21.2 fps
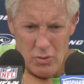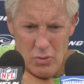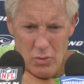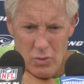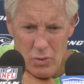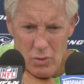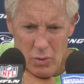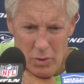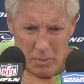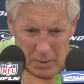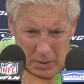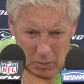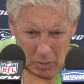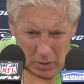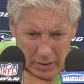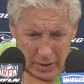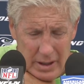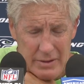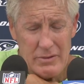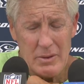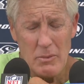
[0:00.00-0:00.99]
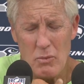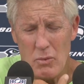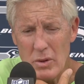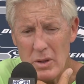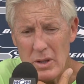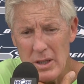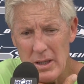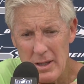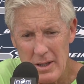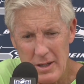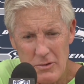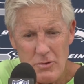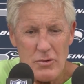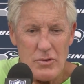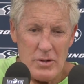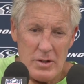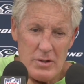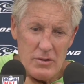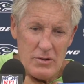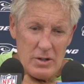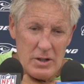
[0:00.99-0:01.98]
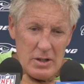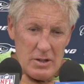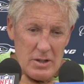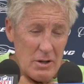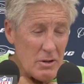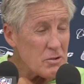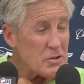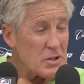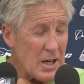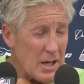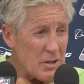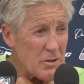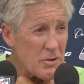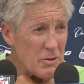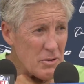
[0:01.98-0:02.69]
would be one of the guys. I'm really interested in seeing Daryl Taylor,